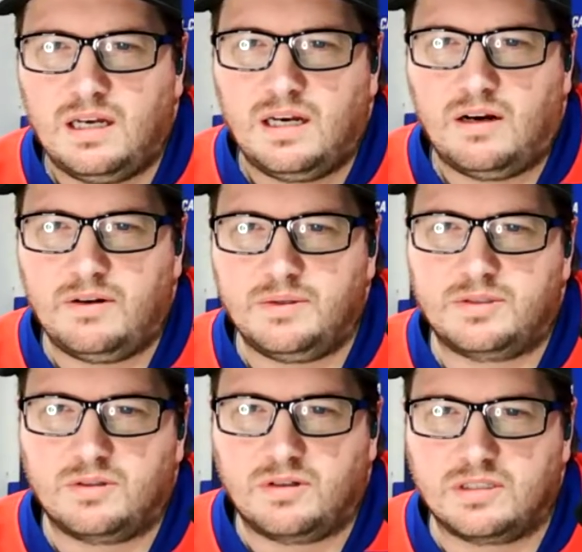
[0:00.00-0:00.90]
Oh, he was
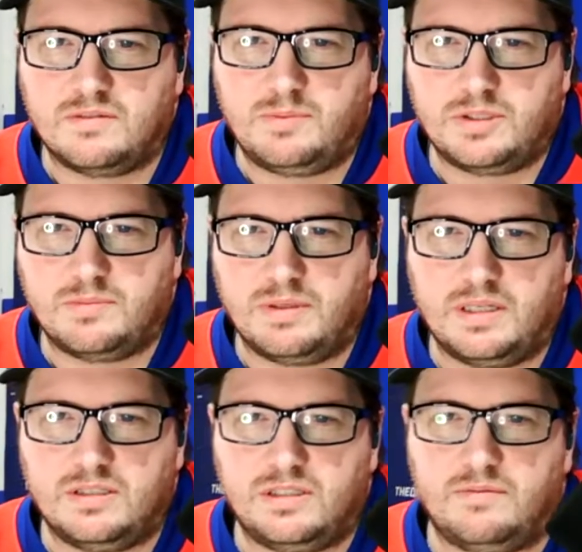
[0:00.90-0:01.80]
so aggressive, pushing
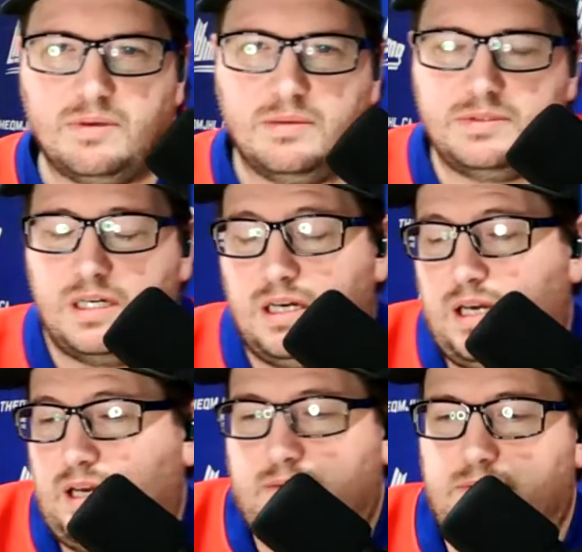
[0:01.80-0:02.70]
players, shoving barbs.
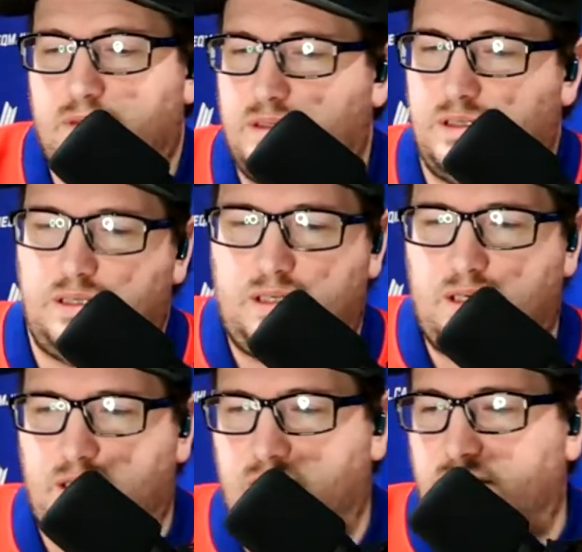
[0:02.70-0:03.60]

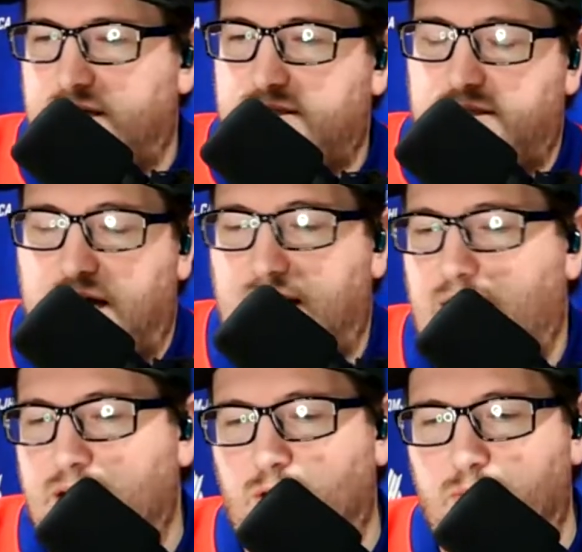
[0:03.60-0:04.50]

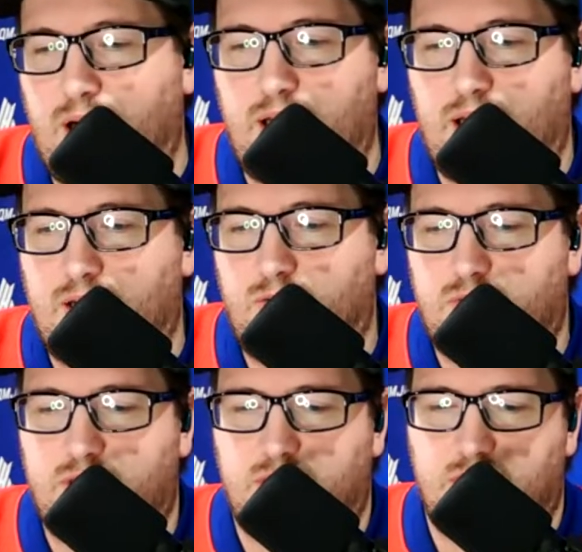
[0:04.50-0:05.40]
I don't mind. I
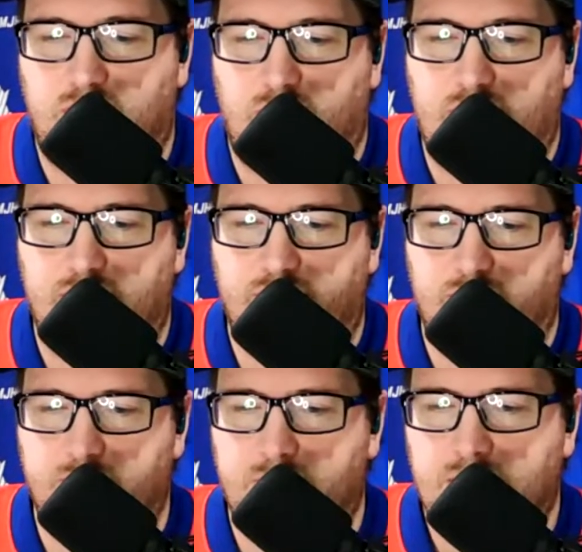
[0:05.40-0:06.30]
don't, hate it
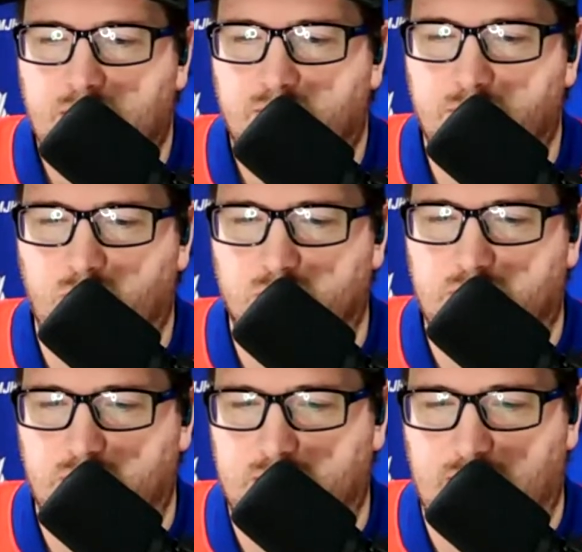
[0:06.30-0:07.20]
from a
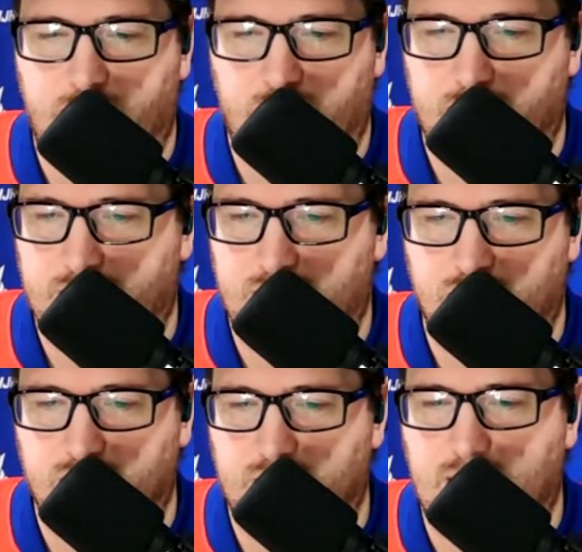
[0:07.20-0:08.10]
goaltending standpoint.
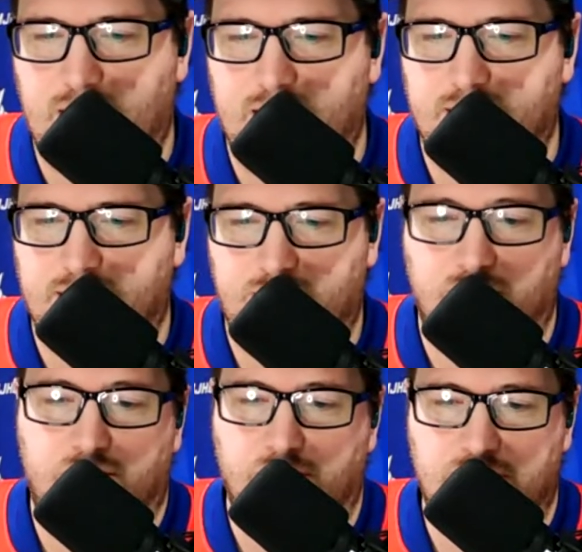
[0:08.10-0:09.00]
You're the guy. That's your
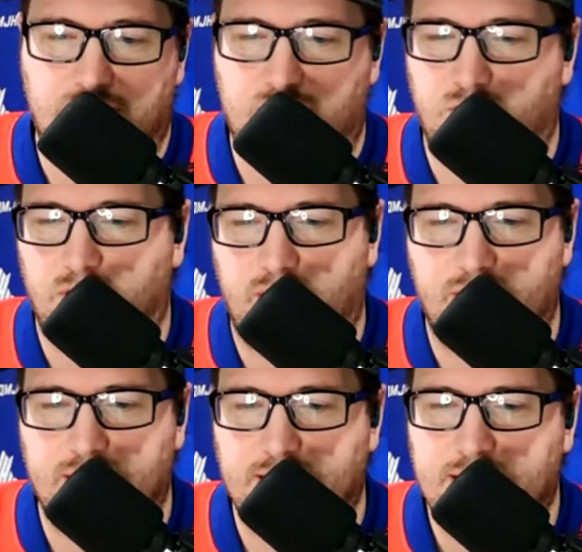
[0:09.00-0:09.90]
crease. That's your
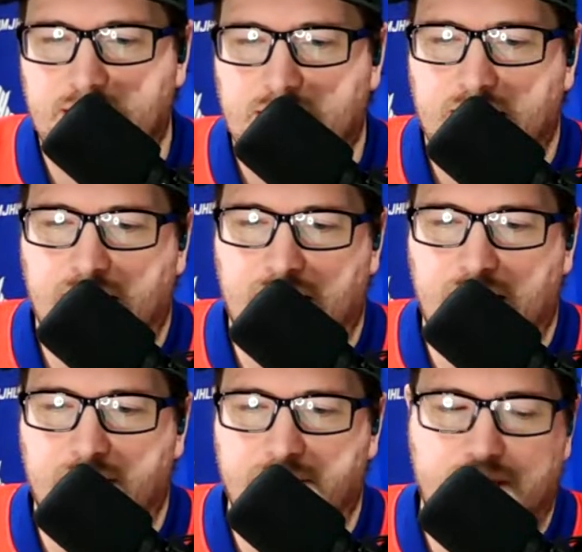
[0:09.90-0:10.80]
area.
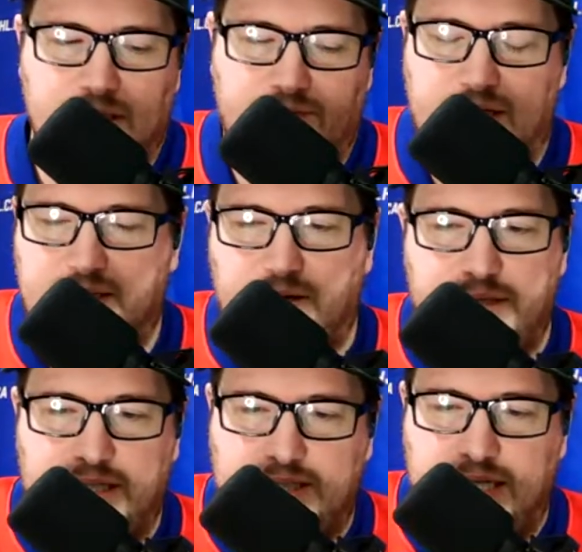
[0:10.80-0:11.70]
If that's how
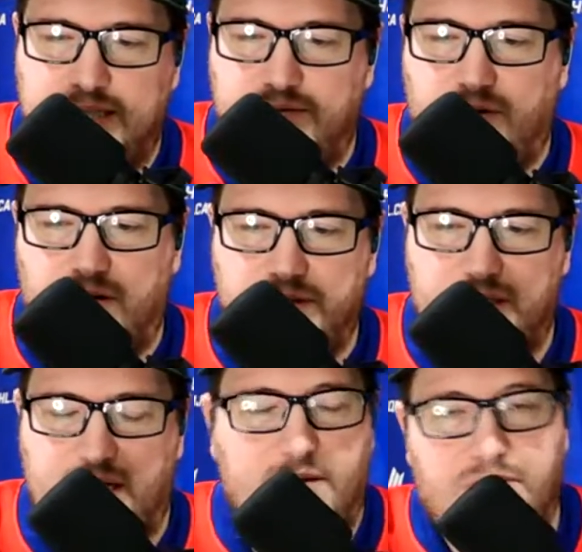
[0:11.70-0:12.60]
he stays involved in
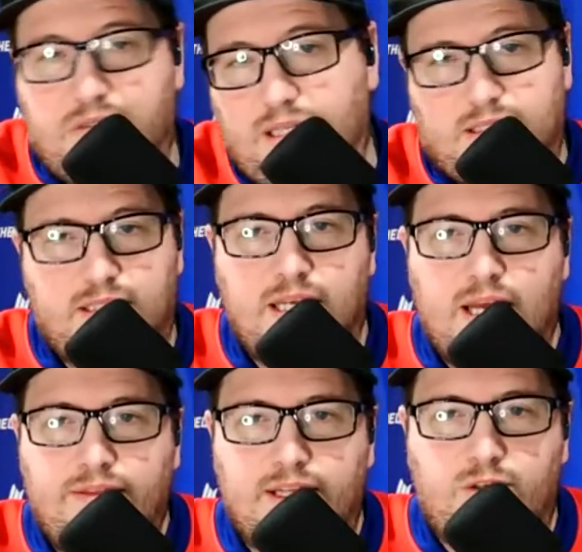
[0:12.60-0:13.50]
games, that's
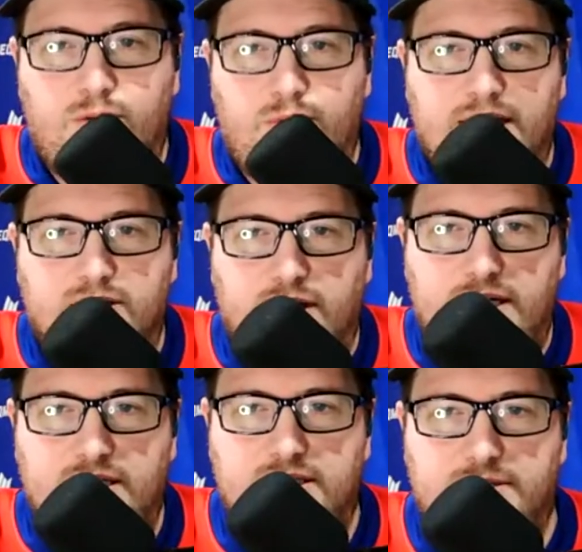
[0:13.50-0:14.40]
who he is, right?
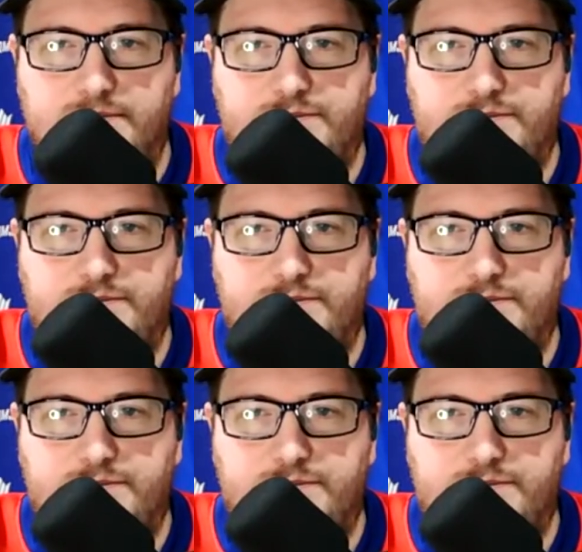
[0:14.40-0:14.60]
He's